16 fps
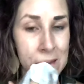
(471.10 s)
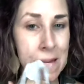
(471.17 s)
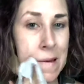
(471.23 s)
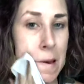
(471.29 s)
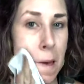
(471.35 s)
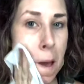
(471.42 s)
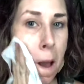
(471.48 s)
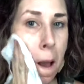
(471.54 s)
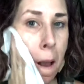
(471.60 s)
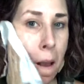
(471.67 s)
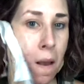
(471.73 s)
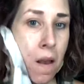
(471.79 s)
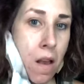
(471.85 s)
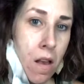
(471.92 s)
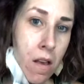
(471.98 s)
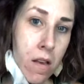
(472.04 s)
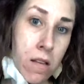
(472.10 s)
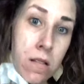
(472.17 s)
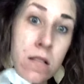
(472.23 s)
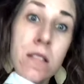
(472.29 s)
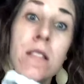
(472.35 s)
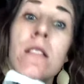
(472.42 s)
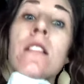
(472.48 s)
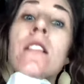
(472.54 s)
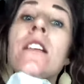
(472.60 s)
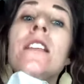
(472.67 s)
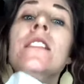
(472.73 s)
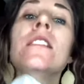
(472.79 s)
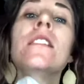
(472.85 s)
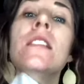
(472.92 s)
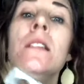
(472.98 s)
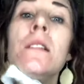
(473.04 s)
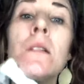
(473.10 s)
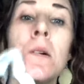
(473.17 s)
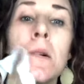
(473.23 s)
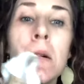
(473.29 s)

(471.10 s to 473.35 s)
look at that. Seriously.